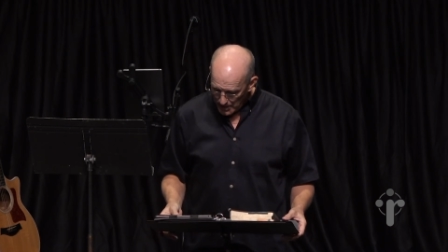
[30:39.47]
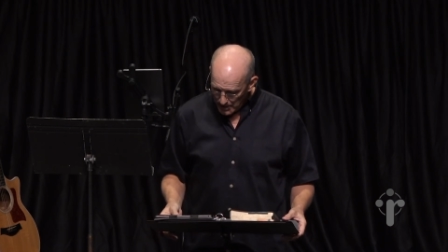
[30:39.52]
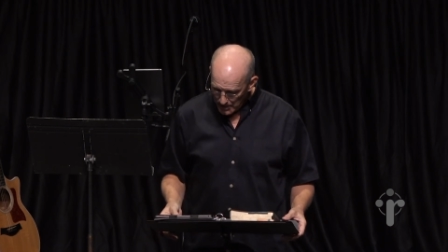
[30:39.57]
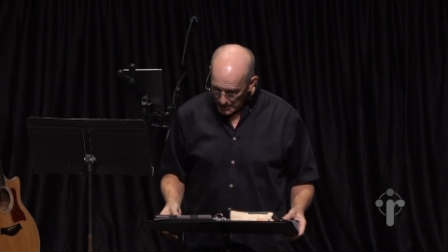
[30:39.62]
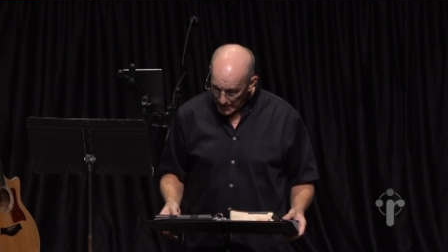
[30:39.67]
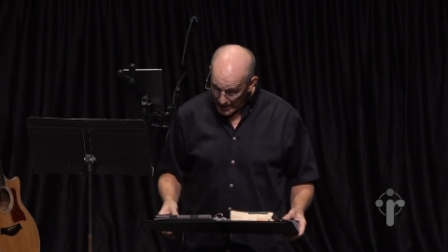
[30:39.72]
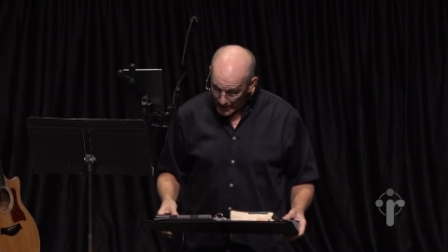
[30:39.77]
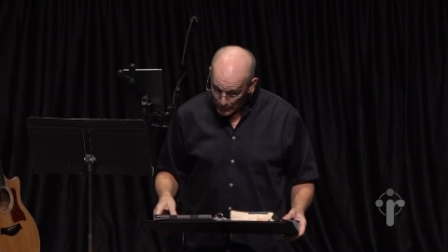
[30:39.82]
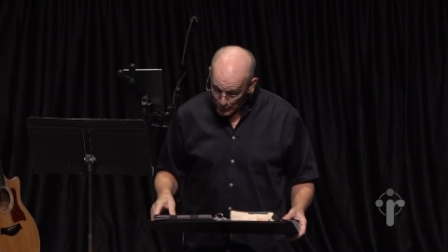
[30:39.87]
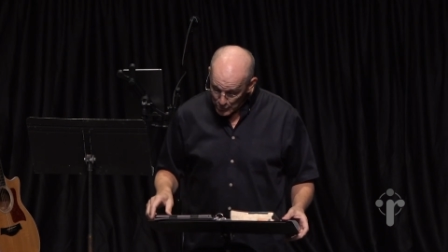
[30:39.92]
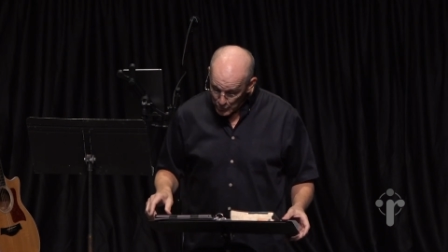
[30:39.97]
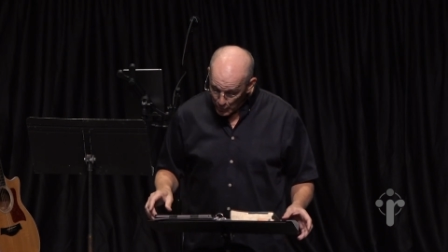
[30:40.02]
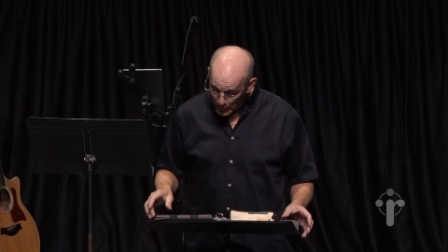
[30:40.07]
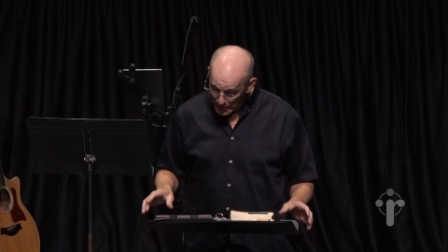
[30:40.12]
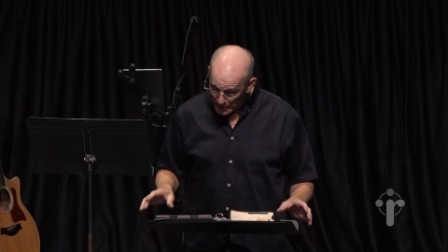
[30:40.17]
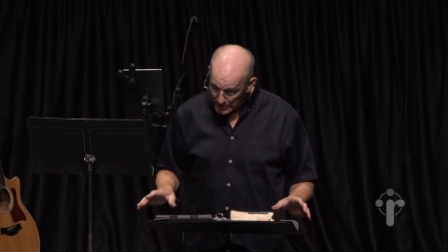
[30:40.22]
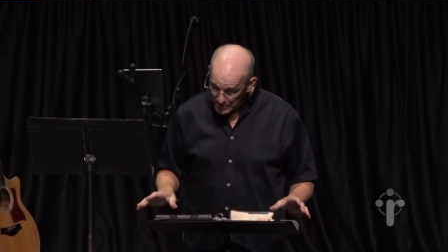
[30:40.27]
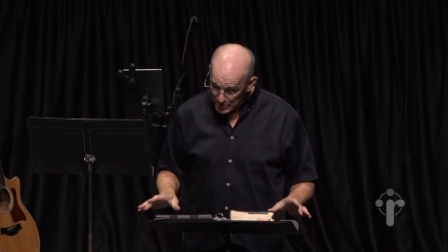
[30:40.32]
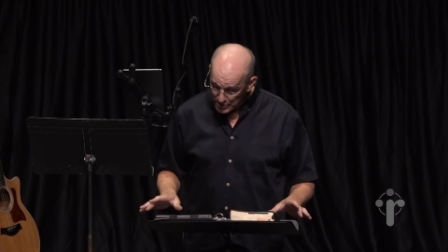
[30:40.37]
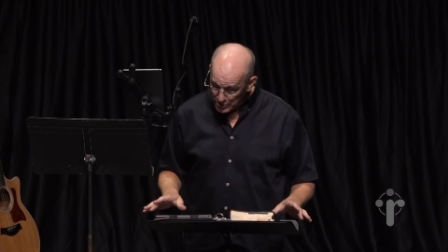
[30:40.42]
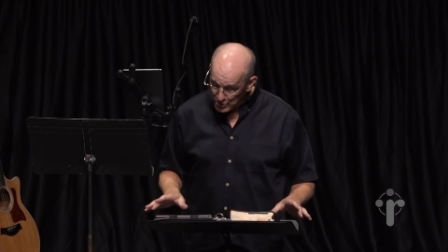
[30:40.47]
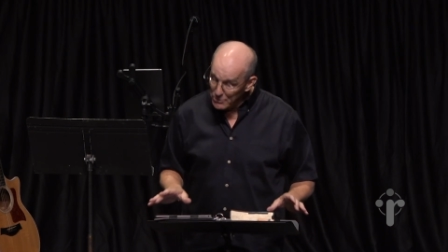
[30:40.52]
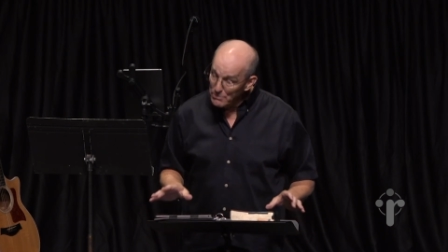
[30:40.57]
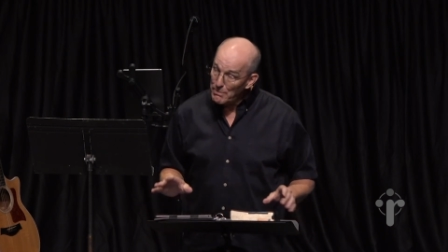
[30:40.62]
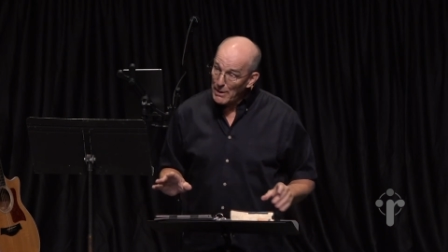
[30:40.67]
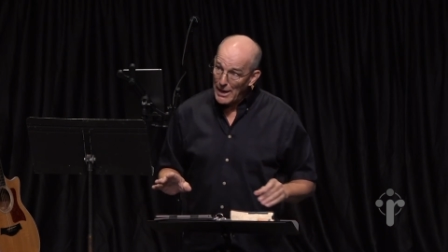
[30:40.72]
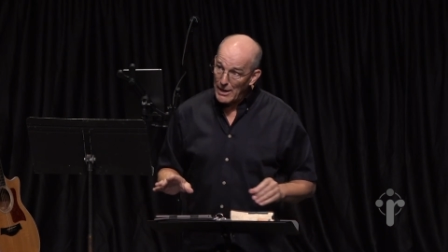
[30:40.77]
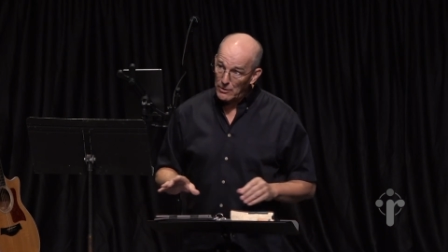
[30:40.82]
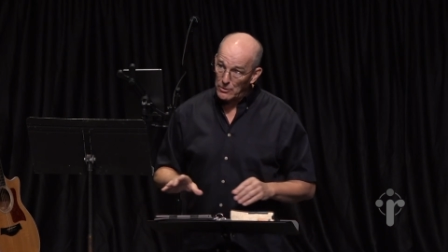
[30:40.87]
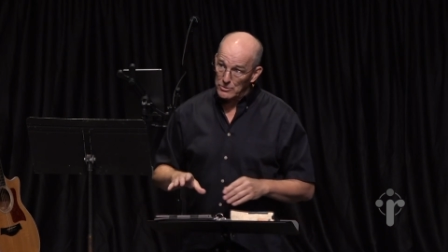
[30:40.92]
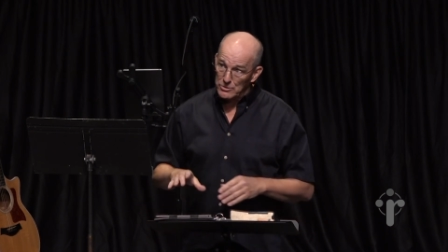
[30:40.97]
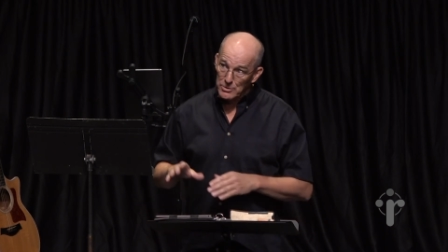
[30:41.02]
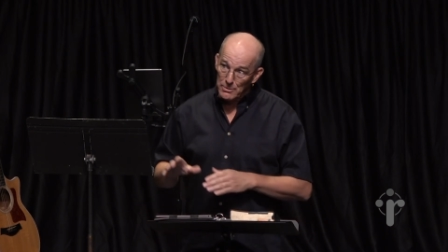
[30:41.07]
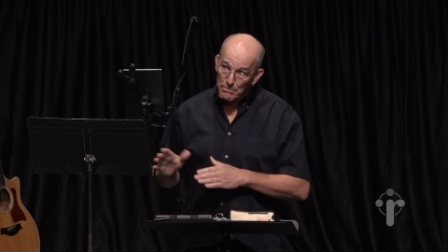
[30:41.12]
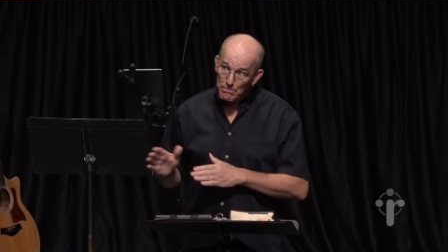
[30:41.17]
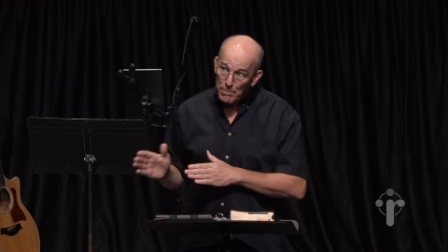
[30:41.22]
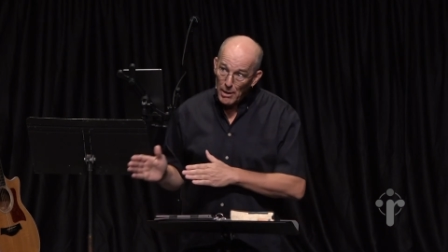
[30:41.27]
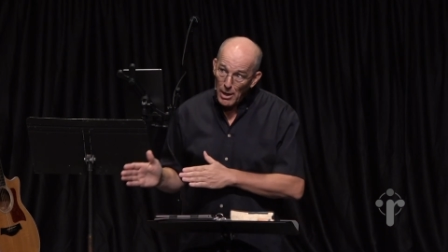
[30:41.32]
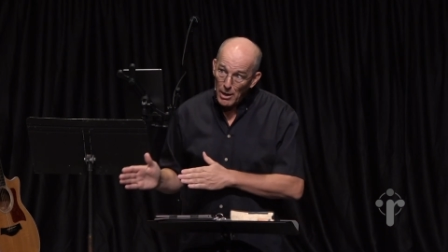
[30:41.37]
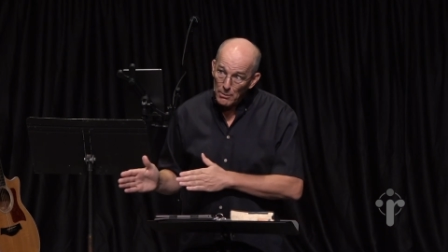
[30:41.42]
that he was willing to do battle, to
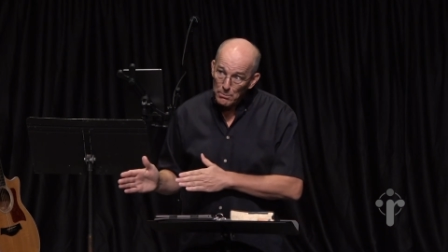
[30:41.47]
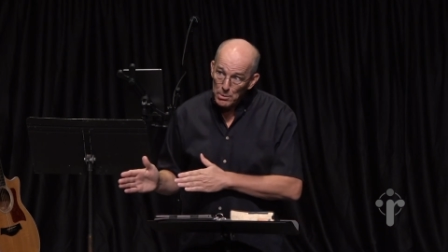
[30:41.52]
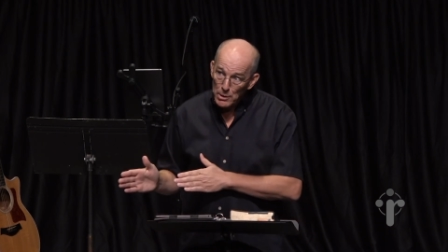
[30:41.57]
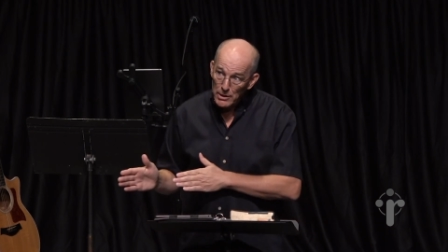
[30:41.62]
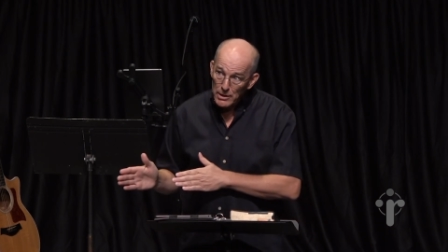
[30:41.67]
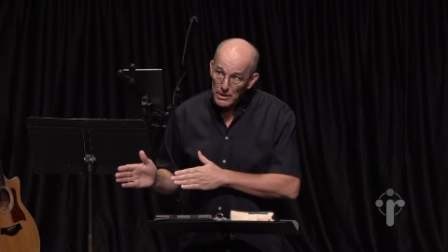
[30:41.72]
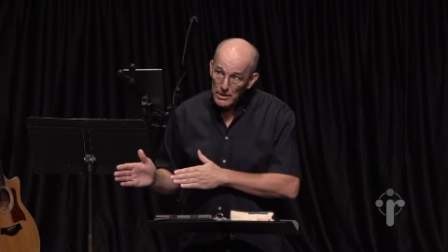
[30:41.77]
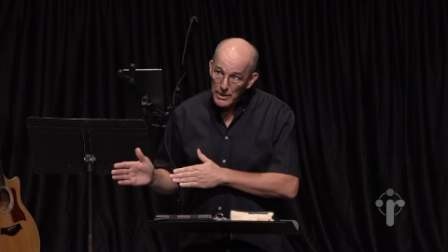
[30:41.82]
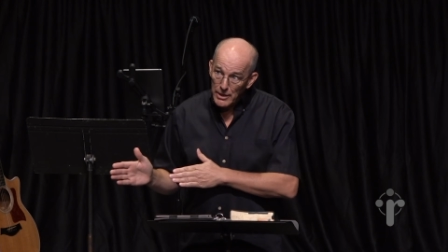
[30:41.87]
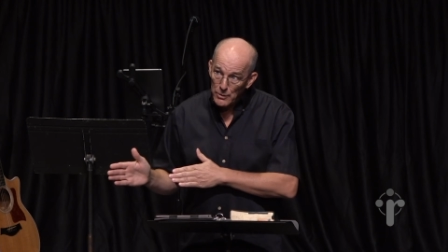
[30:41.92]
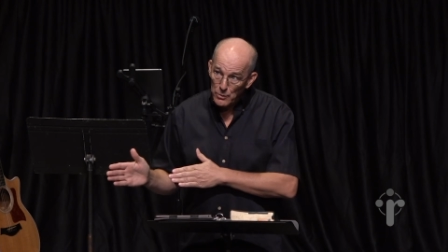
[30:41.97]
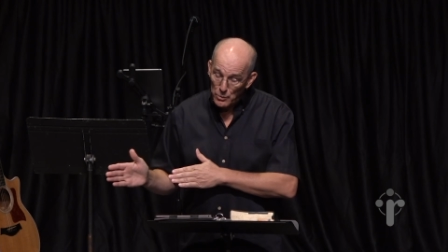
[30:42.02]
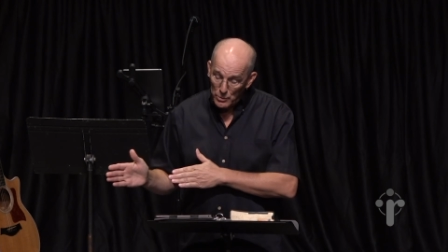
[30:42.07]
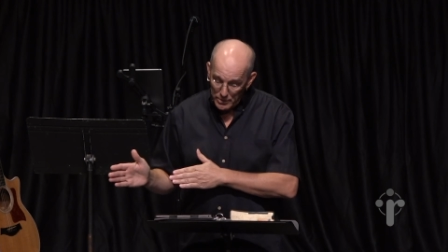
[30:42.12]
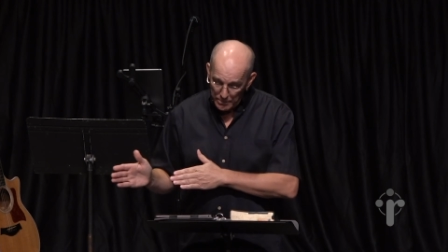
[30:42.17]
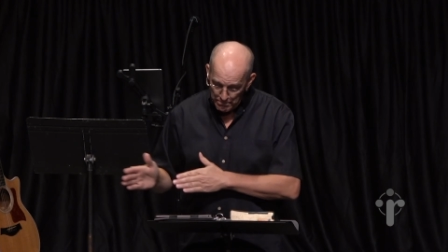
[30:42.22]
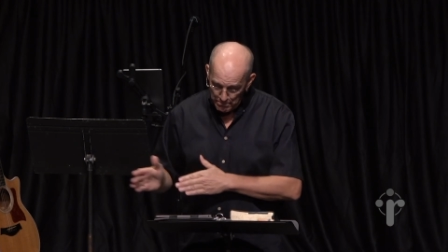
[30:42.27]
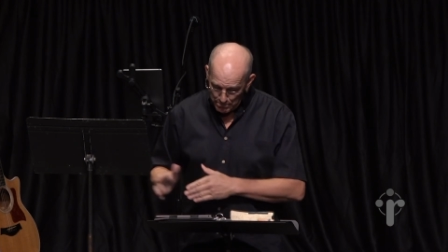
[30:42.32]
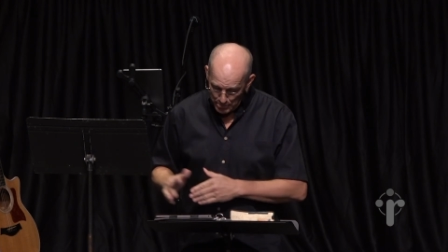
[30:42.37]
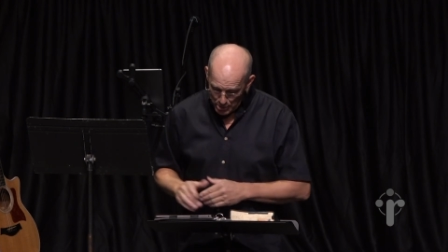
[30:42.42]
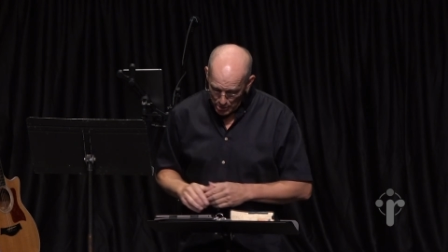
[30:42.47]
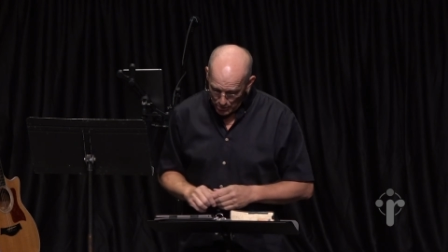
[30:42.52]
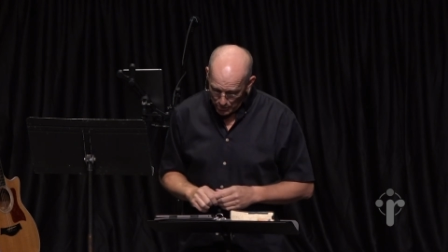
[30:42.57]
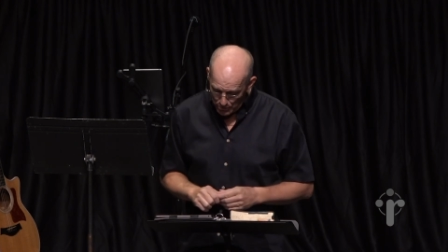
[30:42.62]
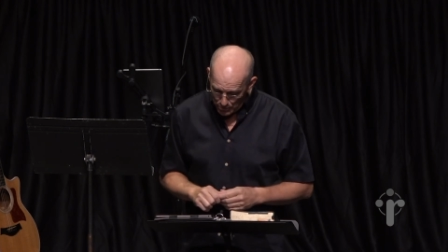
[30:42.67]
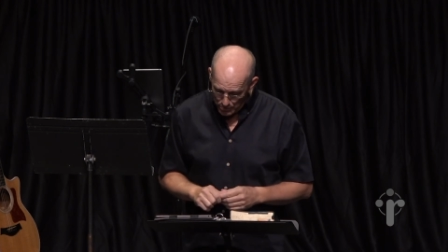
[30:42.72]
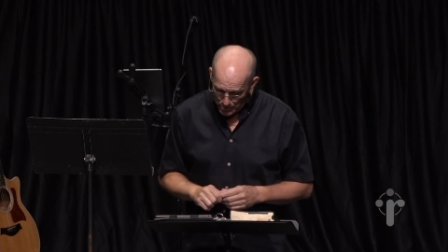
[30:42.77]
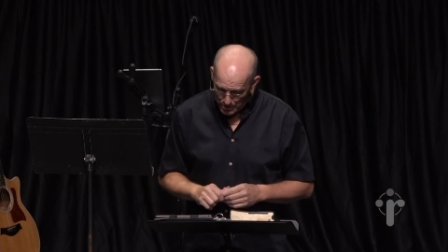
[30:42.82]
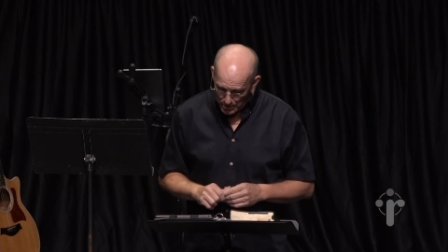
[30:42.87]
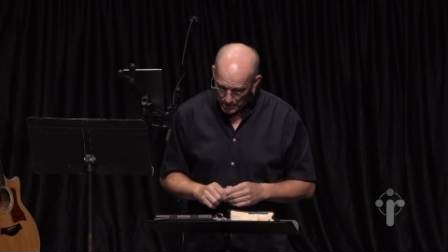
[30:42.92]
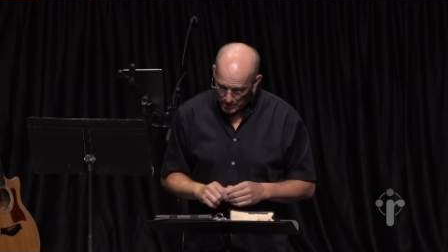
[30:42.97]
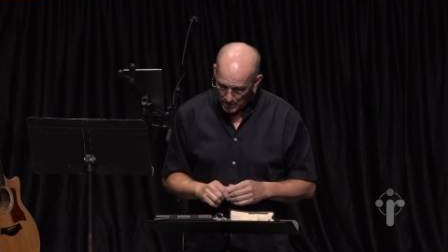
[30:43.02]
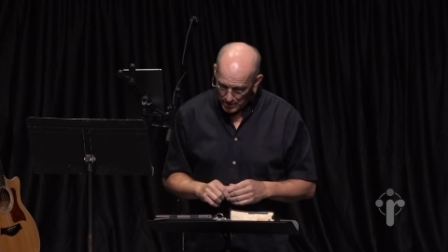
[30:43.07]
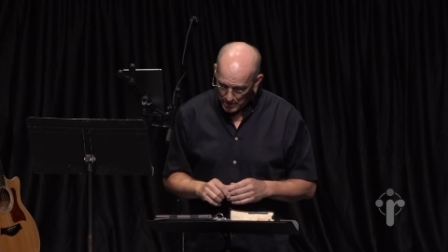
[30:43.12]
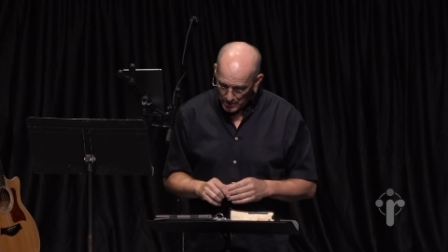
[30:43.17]
publicly rebuke